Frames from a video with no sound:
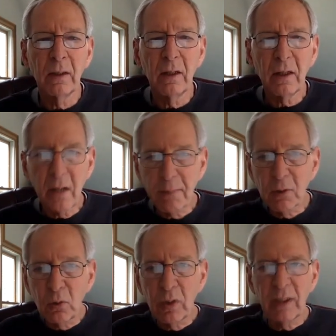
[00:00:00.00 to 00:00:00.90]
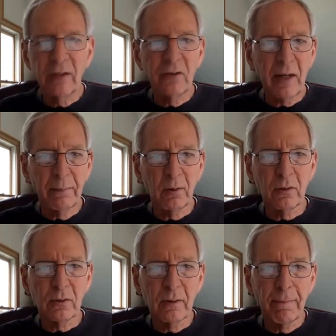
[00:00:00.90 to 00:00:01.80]
A couple quick
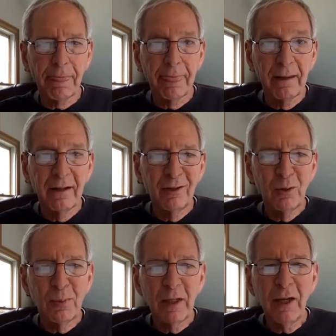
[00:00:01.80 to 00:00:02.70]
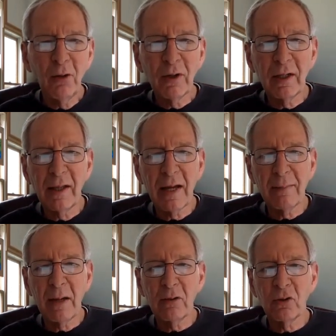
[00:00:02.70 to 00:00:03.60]
examples. You've been hearing a lot
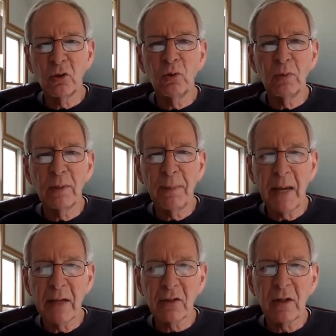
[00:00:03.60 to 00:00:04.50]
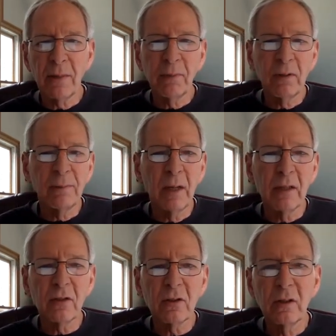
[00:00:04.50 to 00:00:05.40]
about Zoom the past couple of
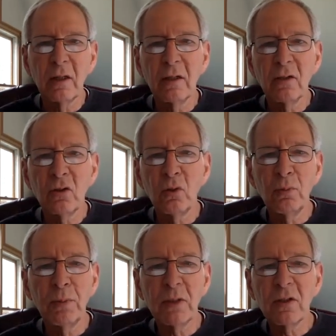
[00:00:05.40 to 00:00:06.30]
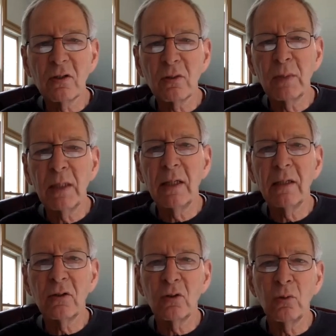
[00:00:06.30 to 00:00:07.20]
months Zoom business
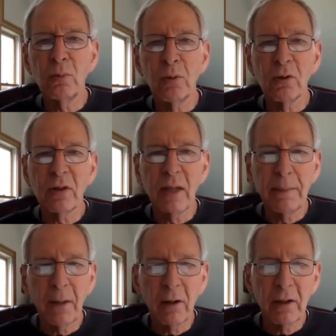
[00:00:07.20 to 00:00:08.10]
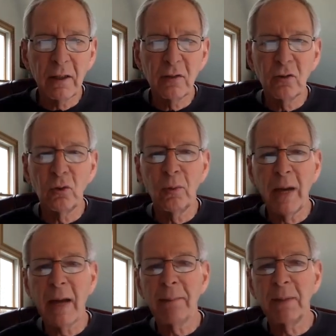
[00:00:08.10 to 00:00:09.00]
meetings, Zoom birthday parties, Zoom
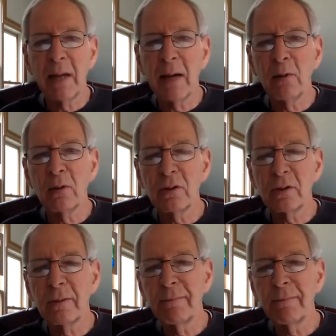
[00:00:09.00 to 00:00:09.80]
happy hours,